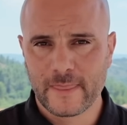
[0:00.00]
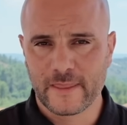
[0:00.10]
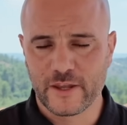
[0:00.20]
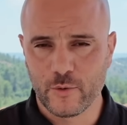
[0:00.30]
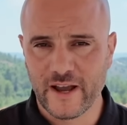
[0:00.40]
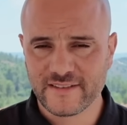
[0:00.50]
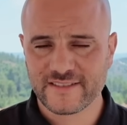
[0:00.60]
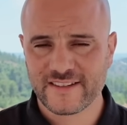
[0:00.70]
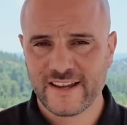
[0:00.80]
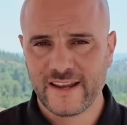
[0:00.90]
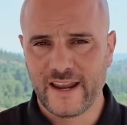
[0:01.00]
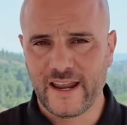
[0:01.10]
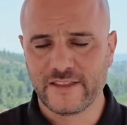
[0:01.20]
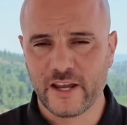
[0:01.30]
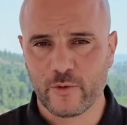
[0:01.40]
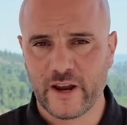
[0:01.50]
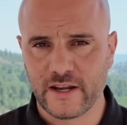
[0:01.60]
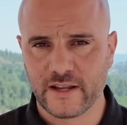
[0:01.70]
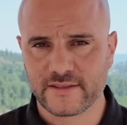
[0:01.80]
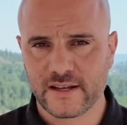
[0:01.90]
the US, and the
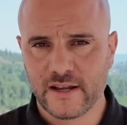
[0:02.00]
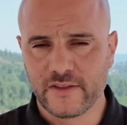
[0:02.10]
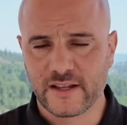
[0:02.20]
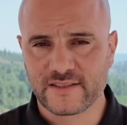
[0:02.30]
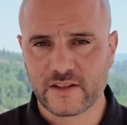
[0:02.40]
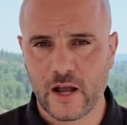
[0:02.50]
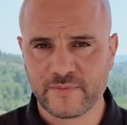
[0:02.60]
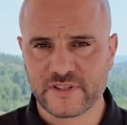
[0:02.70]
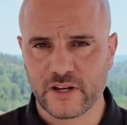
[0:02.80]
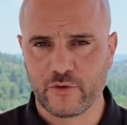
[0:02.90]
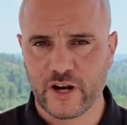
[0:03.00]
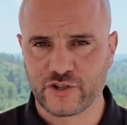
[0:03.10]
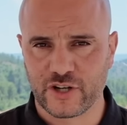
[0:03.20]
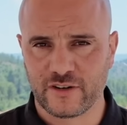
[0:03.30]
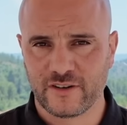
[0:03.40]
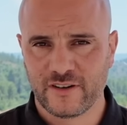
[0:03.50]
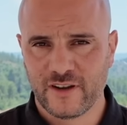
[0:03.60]
Iranians that stops aggression.